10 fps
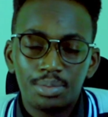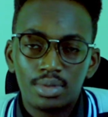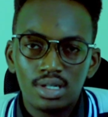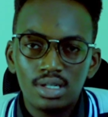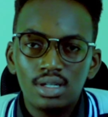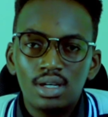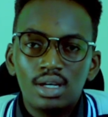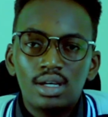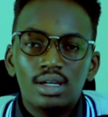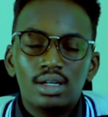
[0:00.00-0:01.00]
Web3.
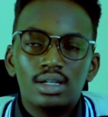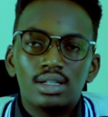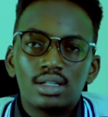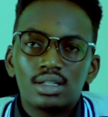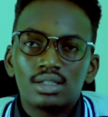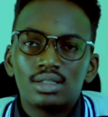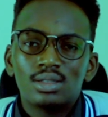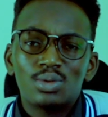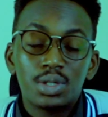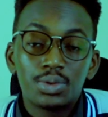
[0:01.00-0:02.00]
And
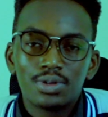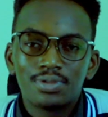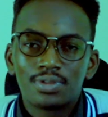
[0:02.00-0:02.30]
one way